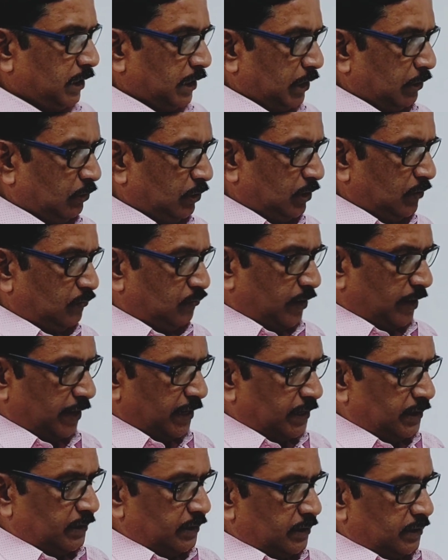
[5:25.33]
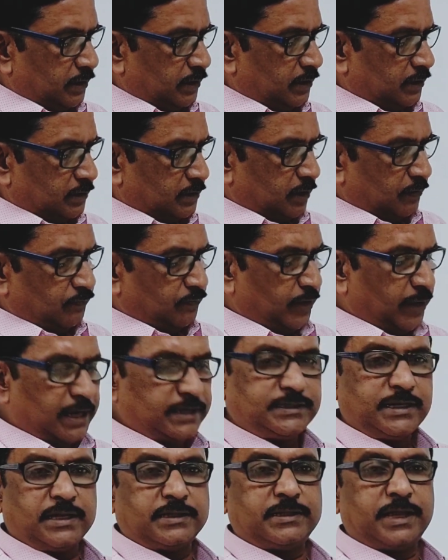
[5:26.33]
you will find some
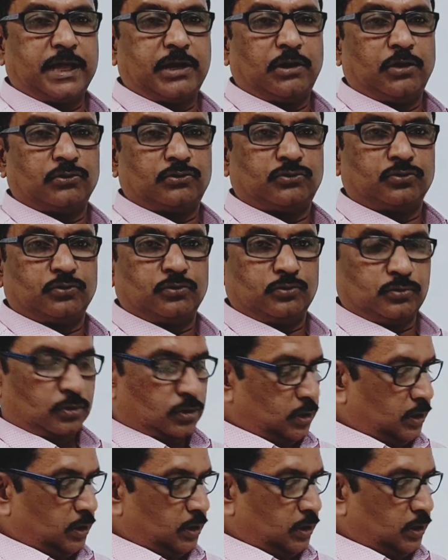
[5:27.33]
veins are there also,